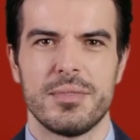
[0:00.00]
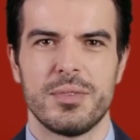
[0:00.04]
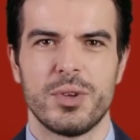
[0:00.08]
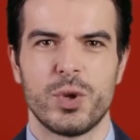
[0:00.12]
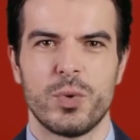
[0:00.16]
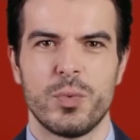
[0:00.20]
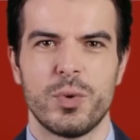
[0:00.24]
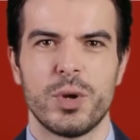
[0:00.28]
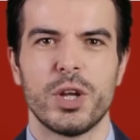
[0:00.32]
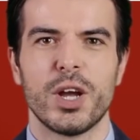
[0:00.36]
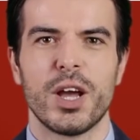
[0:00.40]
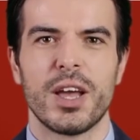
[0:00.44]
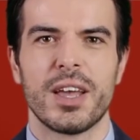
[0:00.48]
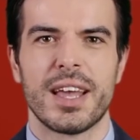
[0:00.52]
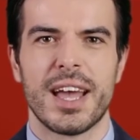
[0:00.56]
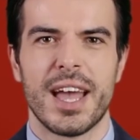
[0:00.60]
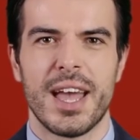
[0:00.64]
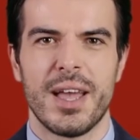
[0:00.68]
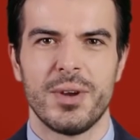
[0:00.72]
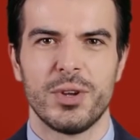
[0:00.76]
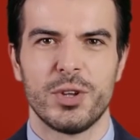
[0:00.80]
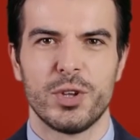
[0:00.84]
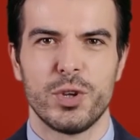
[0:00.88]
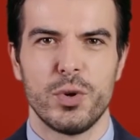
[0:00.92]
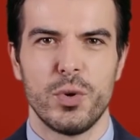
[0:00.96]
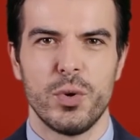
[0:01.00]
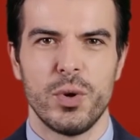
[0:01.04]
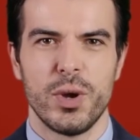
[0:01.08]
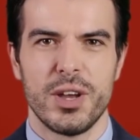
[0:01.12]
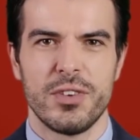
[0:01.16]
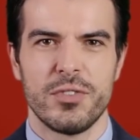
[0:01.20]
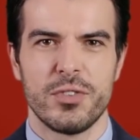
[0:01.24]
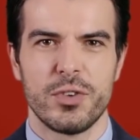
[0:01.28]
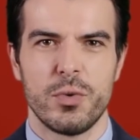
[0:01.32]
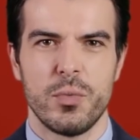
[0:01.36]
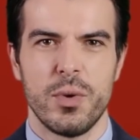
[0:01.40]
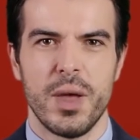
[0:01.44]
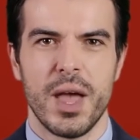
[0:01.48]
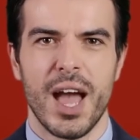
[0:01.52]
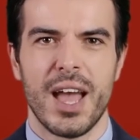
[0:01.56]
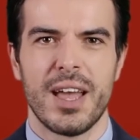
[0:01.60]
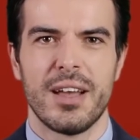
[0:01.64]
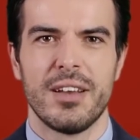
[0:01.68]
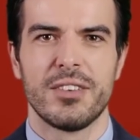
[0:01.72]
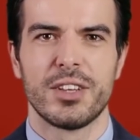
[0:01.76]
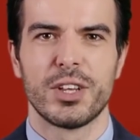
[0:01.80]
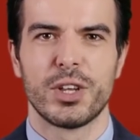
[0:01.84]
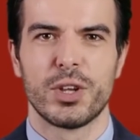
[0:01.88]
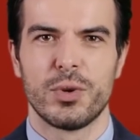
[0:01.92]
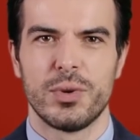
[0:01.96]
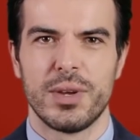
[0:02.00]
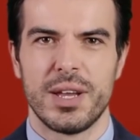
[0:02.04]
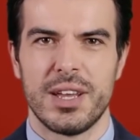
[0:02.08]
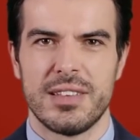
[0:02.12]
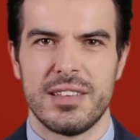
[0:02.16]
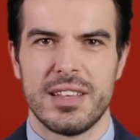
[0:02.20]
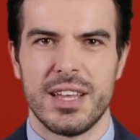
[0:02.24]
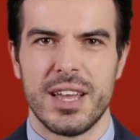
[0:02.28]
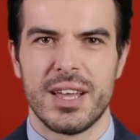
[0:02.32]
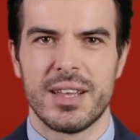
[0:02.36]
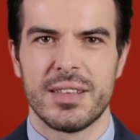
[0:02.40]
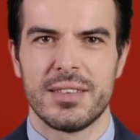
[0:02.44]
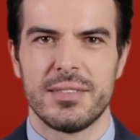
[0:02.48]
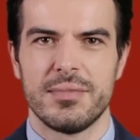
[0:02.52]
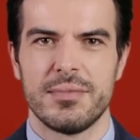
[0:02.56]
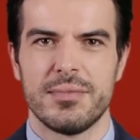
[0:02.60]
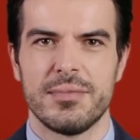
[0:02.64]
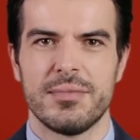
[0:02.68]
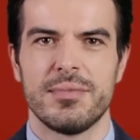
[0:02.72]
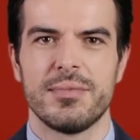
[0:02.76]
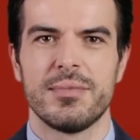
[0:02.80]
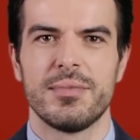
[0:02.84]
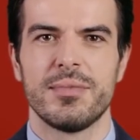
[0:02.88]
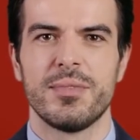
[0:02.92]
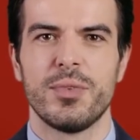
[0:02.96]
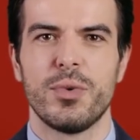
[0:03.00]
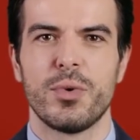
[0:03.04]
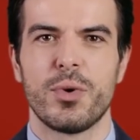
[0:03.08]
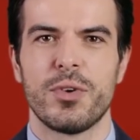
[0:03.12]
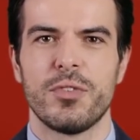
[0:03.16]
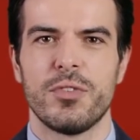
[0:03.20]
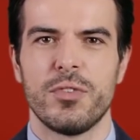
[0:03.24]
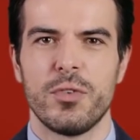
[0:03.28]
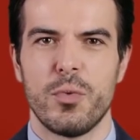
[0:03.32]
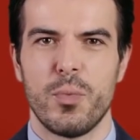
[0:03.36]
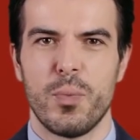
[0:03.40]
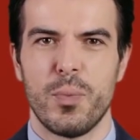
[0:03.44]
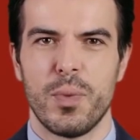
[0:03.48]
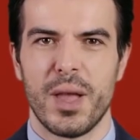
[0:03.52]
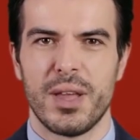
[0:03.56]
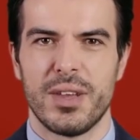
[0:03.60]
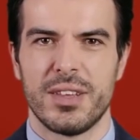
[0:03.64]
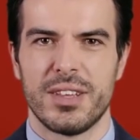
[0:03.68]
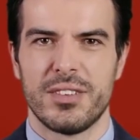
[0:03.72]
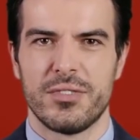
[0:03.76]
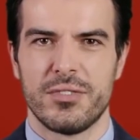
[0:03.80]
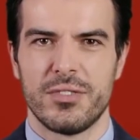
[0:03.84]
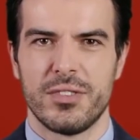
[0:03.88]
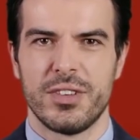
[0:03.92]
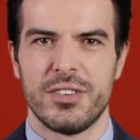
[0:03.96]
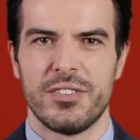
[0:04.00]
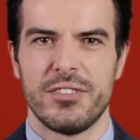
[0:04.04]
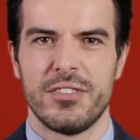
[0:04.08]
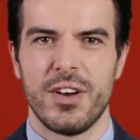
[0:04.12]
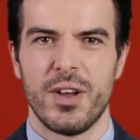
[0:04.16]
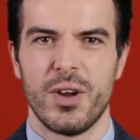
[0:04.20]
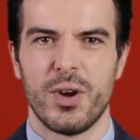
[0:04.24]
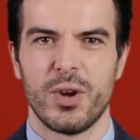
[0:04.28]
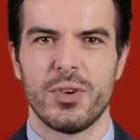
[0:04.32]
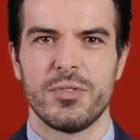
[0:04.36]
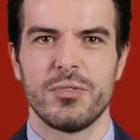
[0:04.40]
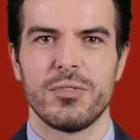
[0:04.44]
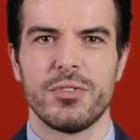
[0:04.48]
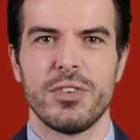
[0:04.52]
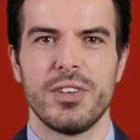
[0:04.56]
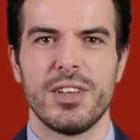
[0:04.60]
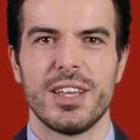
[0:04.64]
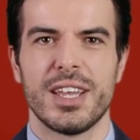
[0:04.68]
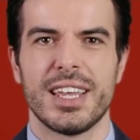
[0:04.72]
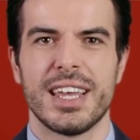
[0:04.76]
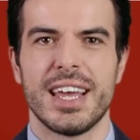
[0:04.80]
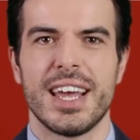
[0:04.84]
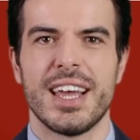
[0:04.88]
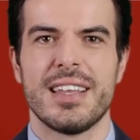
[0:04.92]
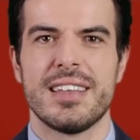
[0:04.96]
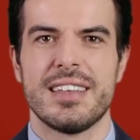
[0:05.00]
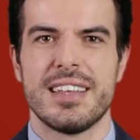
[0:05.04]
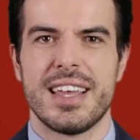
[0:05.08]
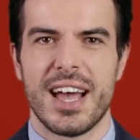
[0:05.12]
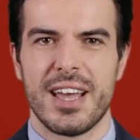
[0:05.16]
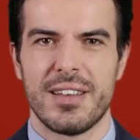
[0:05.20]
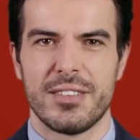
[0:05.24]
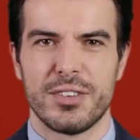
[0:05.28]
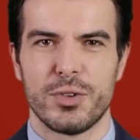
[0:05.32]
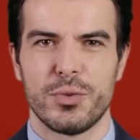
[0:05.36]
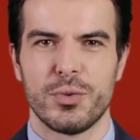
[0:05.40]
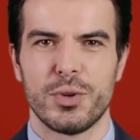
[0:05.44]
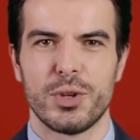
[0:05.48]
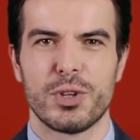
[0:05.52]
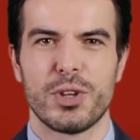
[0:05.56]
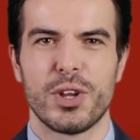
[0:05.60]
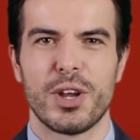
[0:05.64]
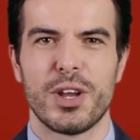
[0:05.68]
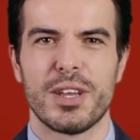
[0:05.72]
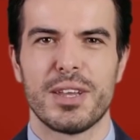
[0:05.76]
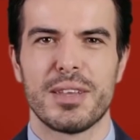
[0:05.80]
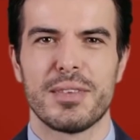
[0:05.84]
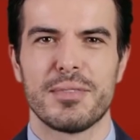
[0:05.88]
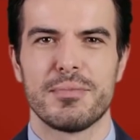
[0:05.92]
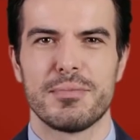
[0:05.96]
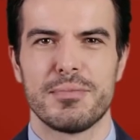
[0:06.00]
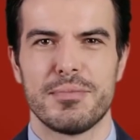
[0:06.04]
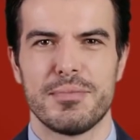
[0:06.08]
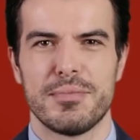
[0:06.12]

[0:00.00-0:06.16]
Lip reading: You are not eligible if you are out of the USA for a full month and for the following 30 days after returning.